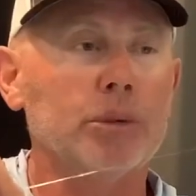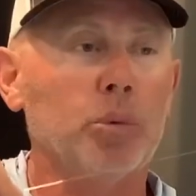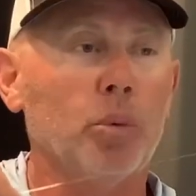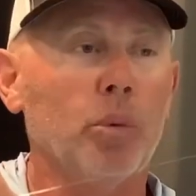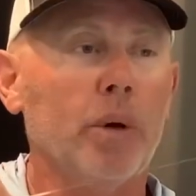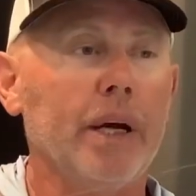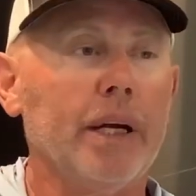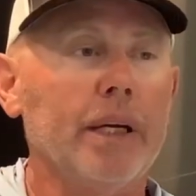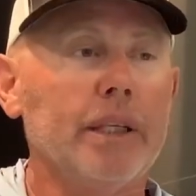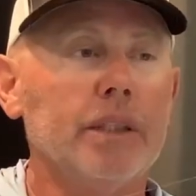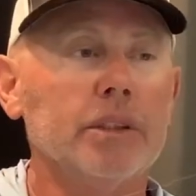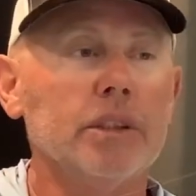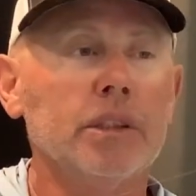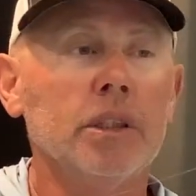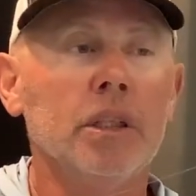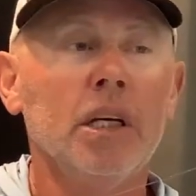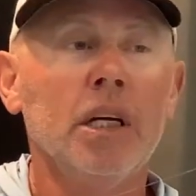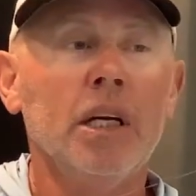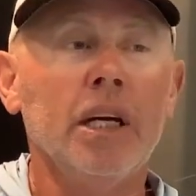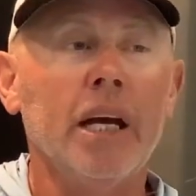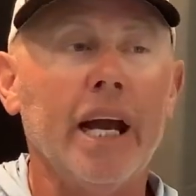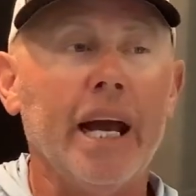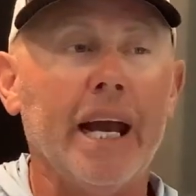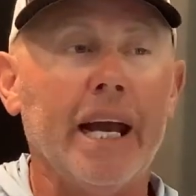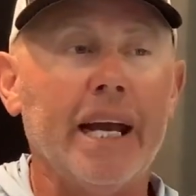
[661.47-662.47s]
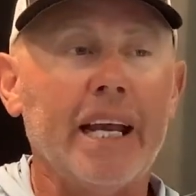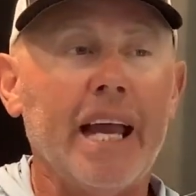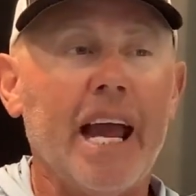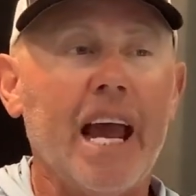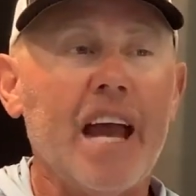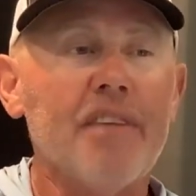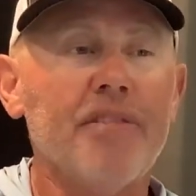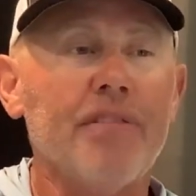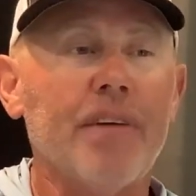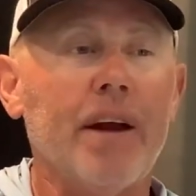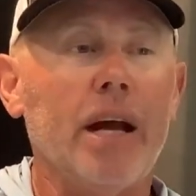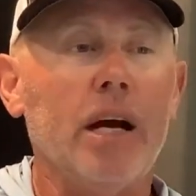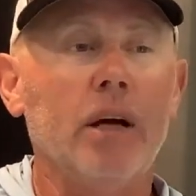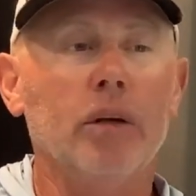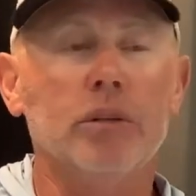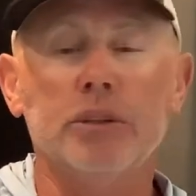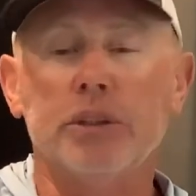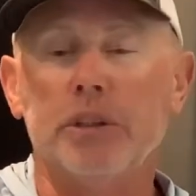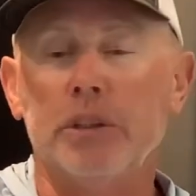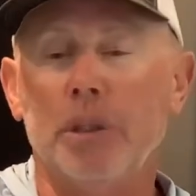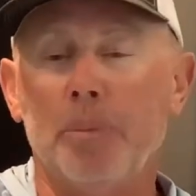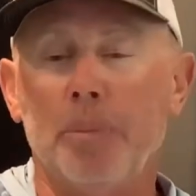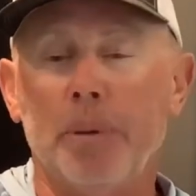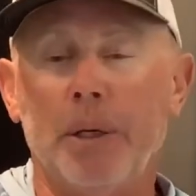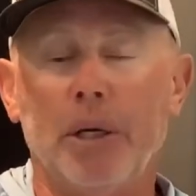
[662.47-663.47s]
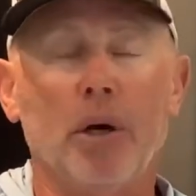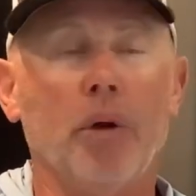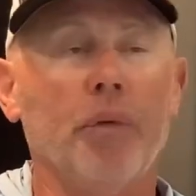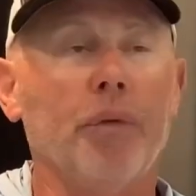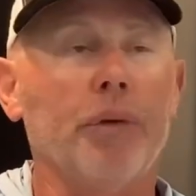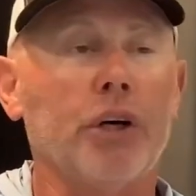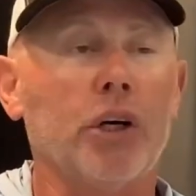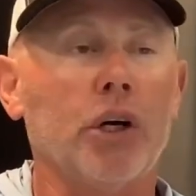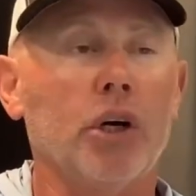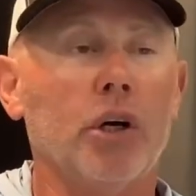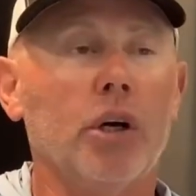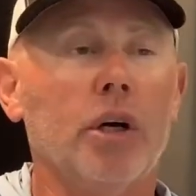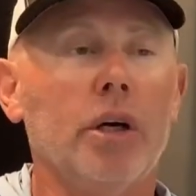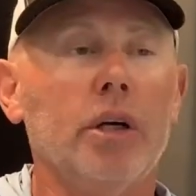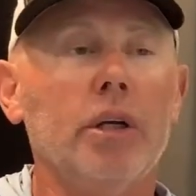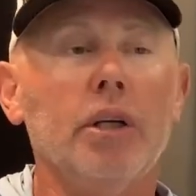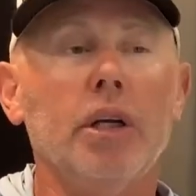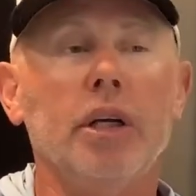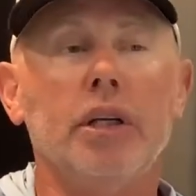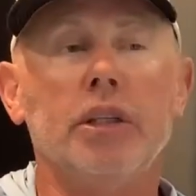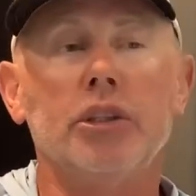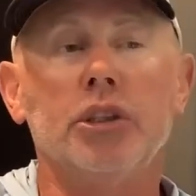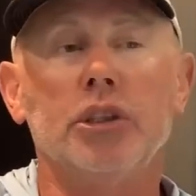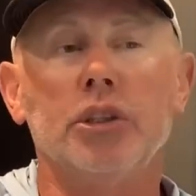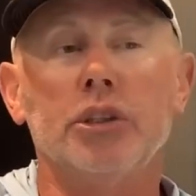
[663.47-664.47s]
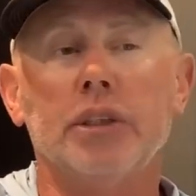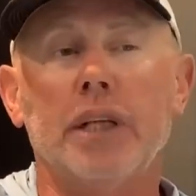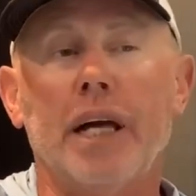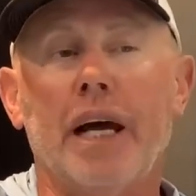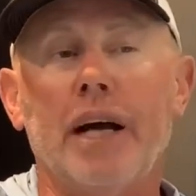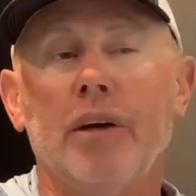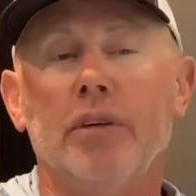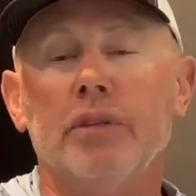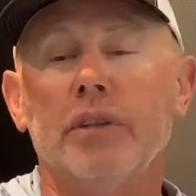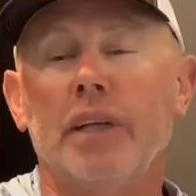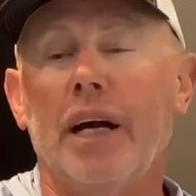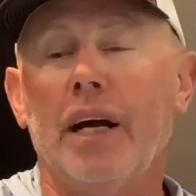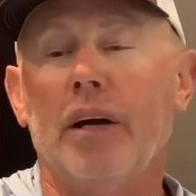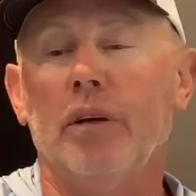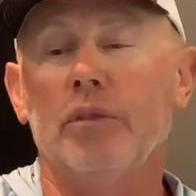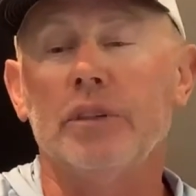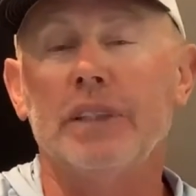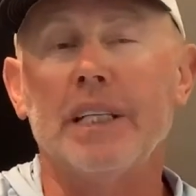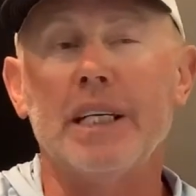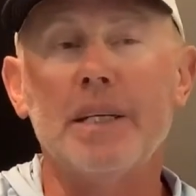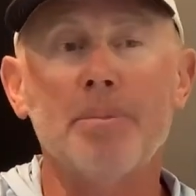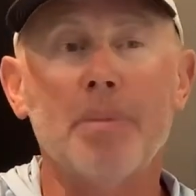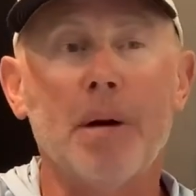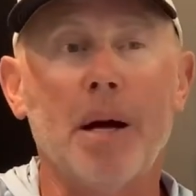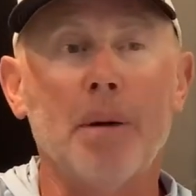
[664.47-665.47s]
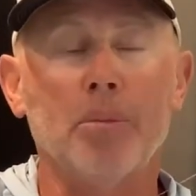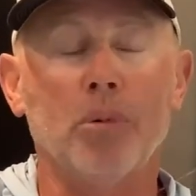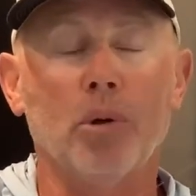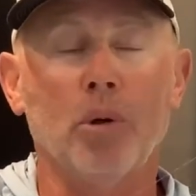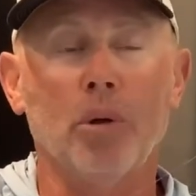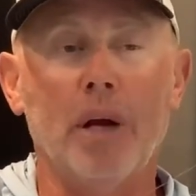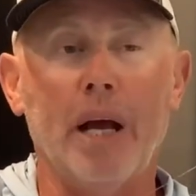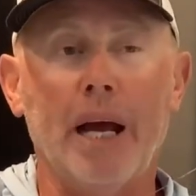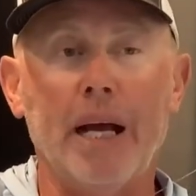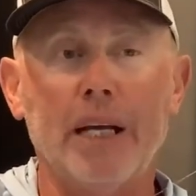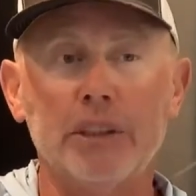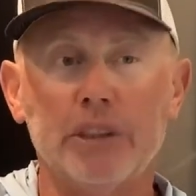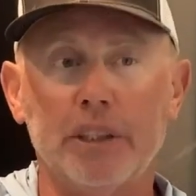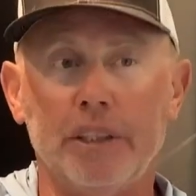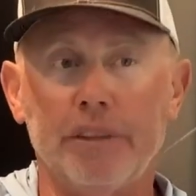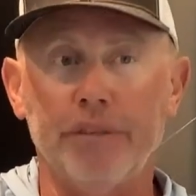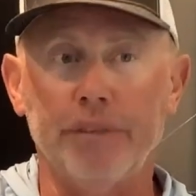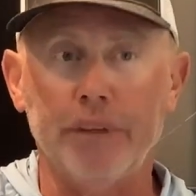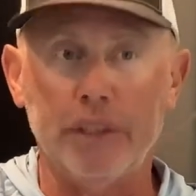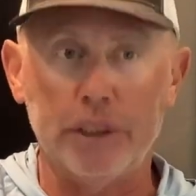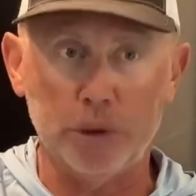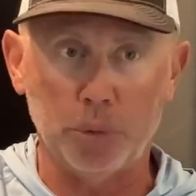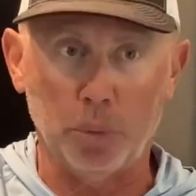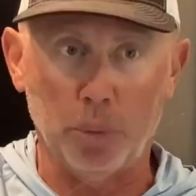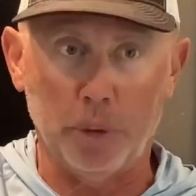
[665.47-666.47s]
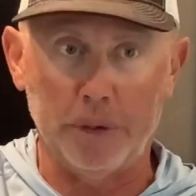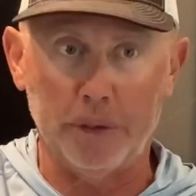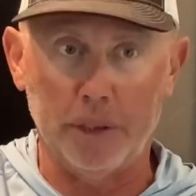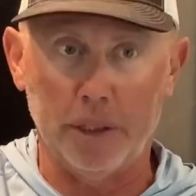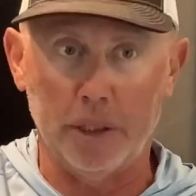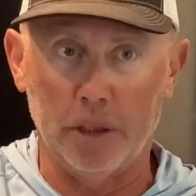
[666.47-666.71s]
weights and 1/2 ounce, depending on the current and just how deep I'm going to actually fish with it.